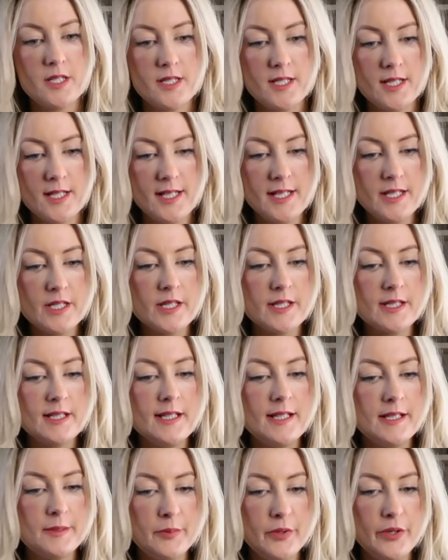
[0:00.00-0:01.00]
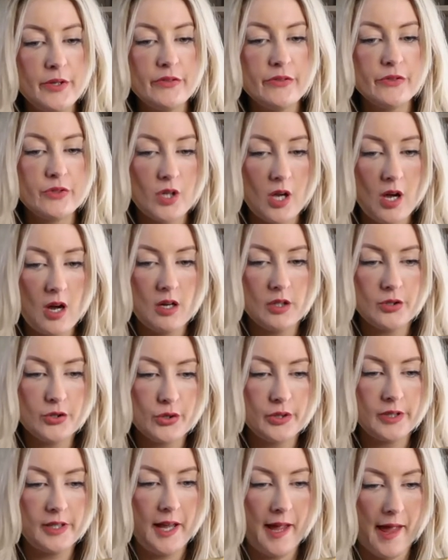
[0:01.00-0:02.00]
Deliciously smooth dark
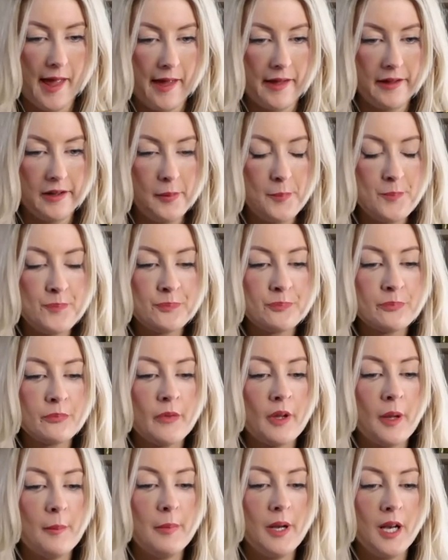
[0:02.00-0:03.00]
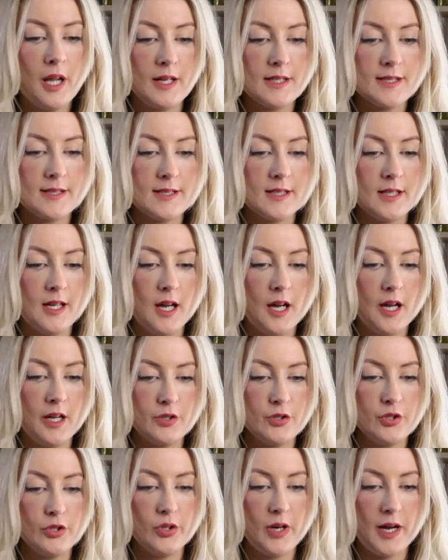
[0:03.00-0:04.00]
chocolate egg plus
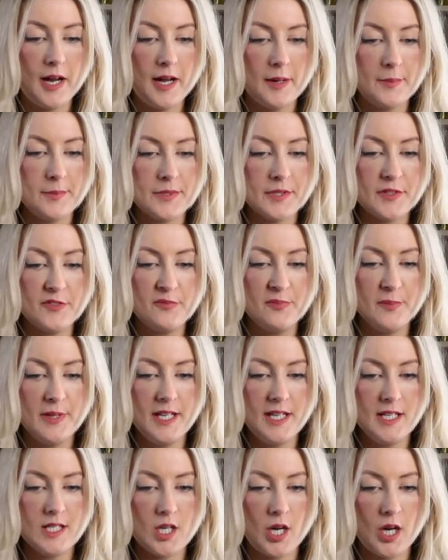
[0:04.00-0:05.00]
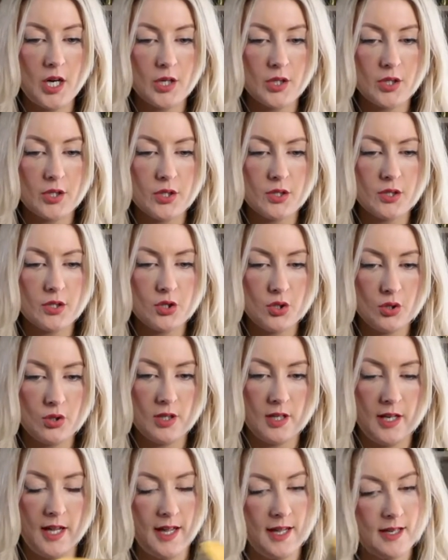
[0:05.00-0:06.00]
100 grams of mini dark
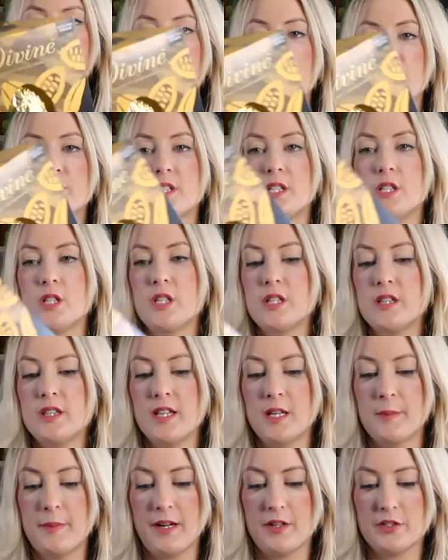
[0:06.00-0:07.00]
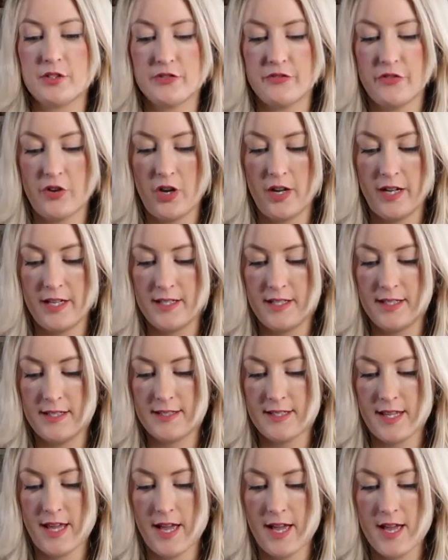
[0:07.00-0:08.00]
chocolate egg. Obviously the good thing about Divine is
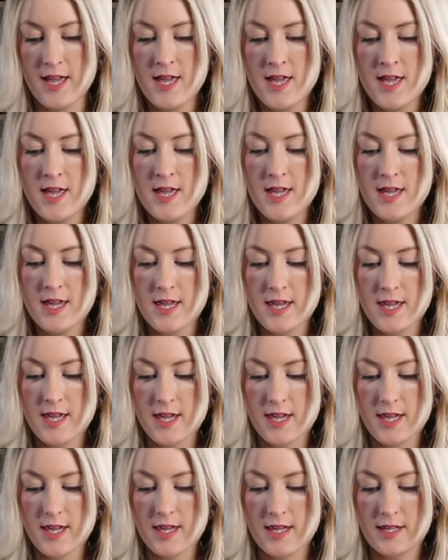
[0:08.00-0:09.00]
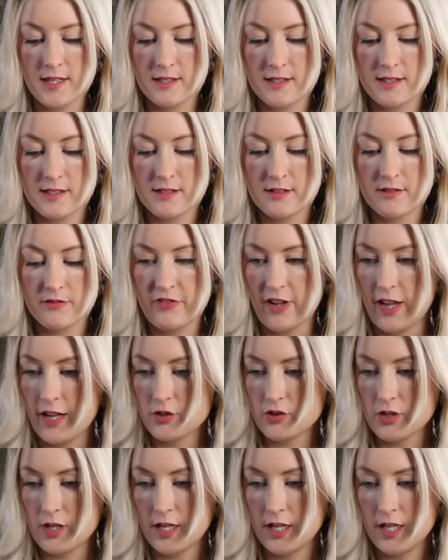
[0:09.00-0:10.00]
that it is fair
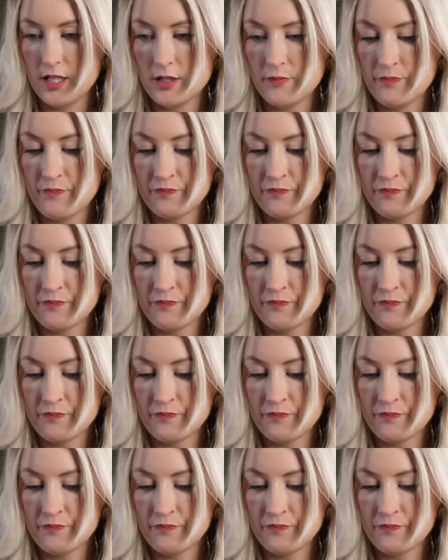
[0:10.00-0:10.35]
trade.